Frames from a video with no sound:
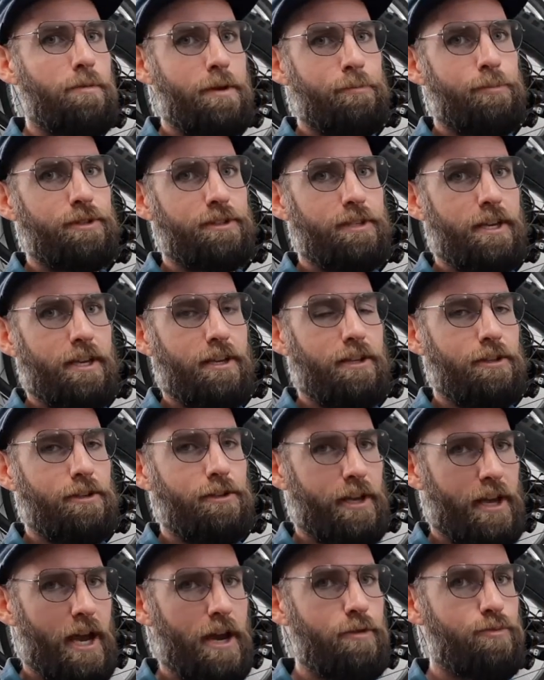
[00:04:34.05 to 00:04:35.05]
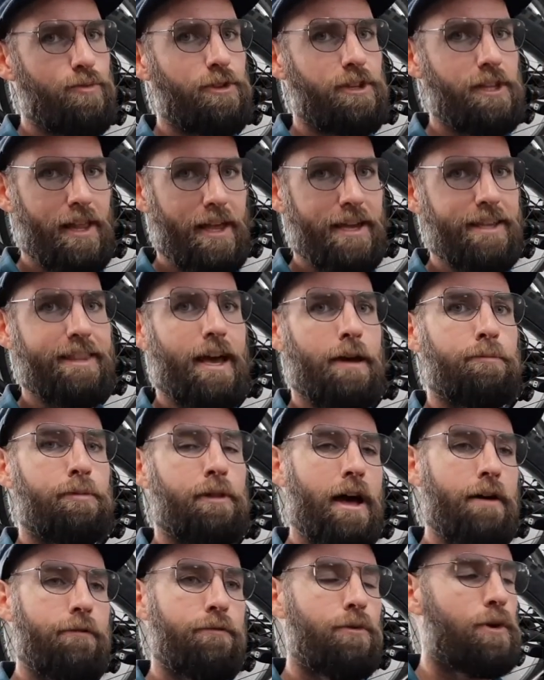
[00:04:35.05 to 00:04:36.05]
in particular. Like I really like that
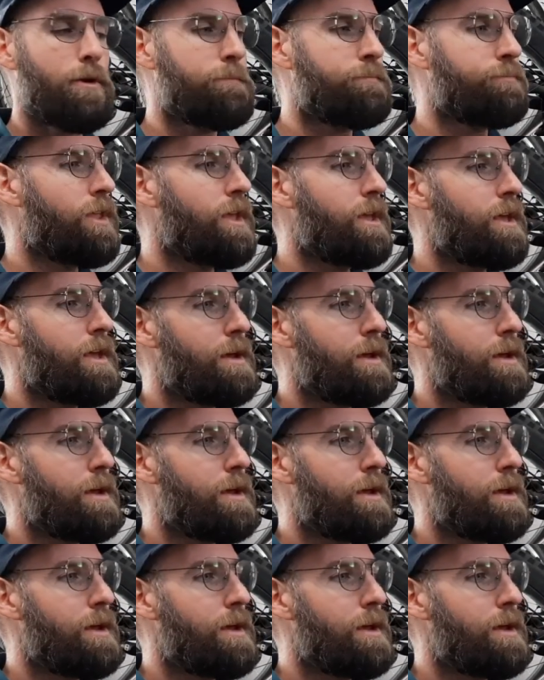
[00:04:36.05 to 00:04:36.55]
platform.